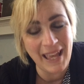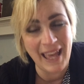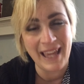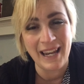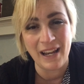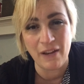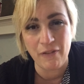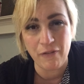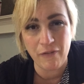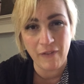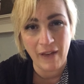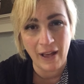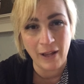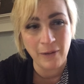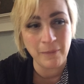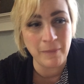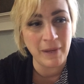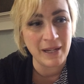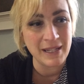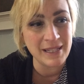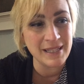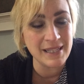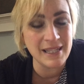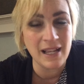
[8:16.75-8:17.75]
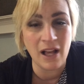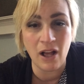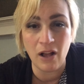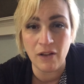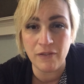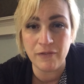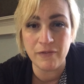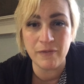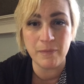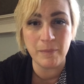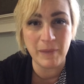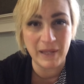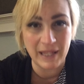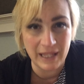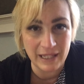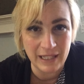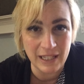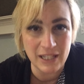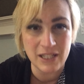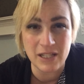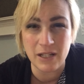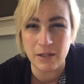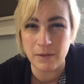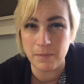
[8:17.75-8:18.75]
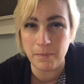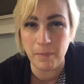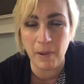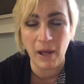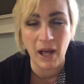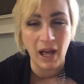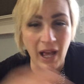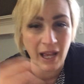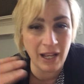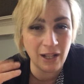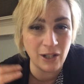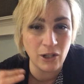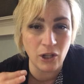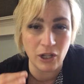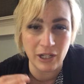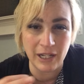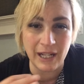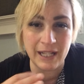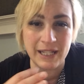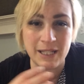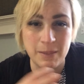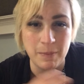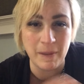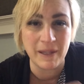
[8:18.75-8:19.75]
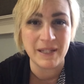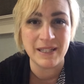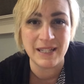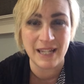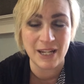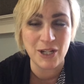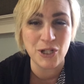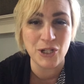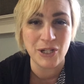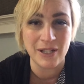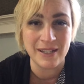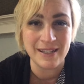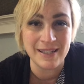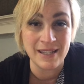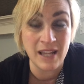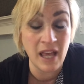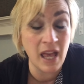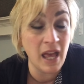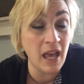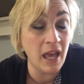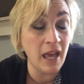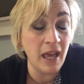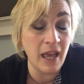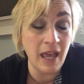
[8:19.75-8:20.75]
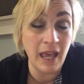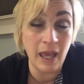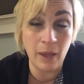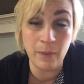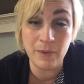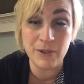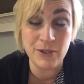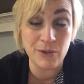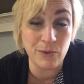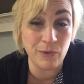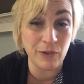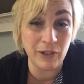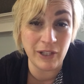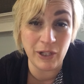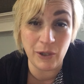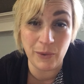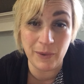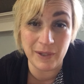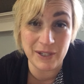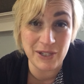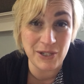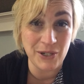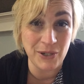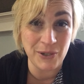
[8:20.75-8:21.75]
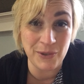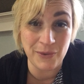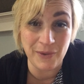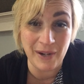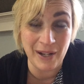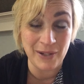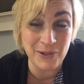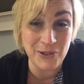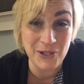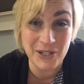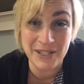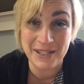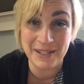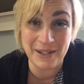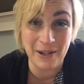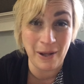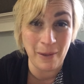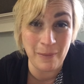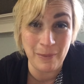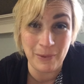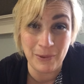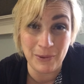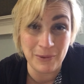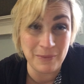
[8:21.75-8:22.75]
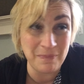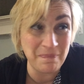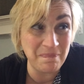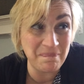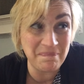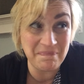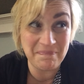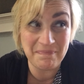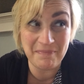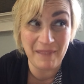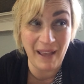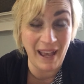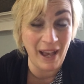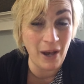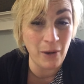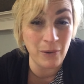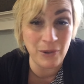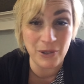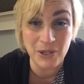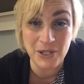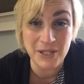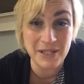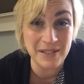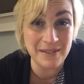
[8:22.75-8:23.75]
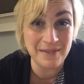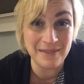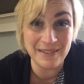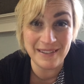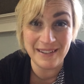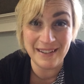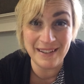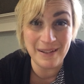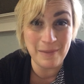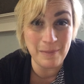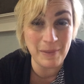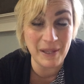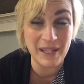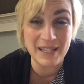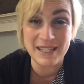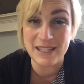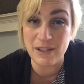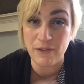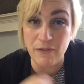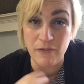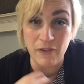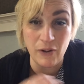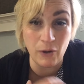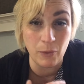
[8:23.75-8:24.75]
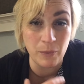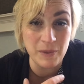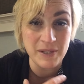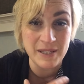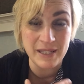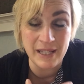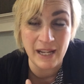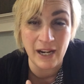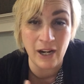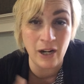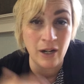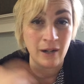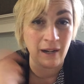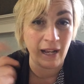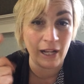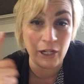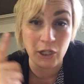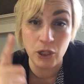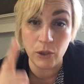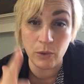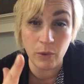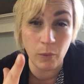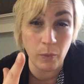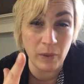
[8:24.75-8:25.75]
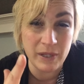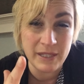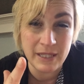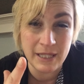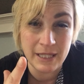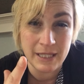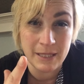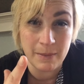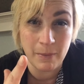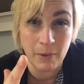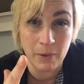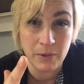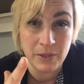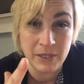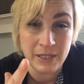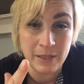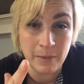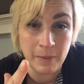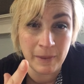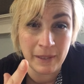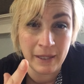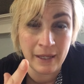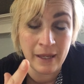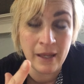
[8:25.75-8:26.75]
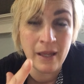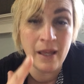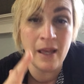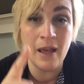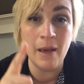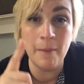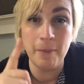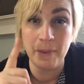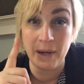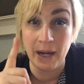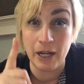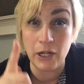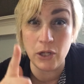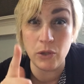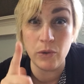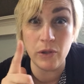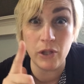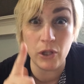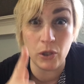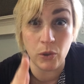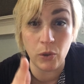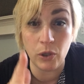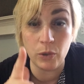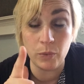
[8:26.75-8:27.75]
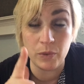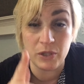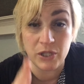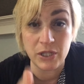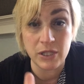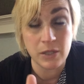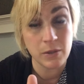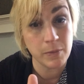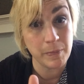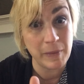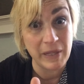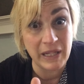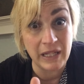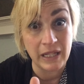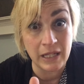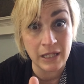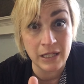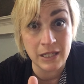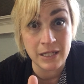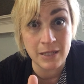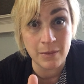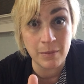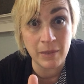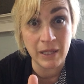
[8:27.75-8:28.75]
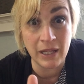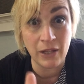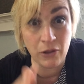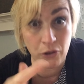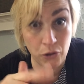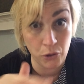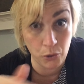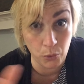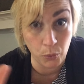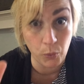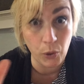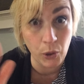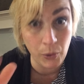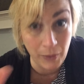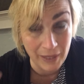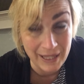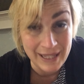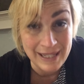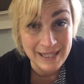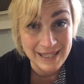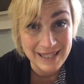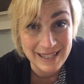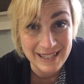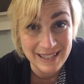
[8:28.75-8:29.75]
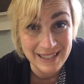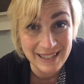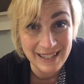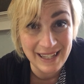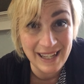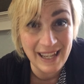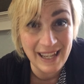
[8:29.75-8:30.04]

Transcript: And I found myself beginning to pile on expectations. It was a really quick turnaround, just a couple hours because the fear was there. I knew it wasn't supposed to be, but I knew the Lord was speaking to me through it.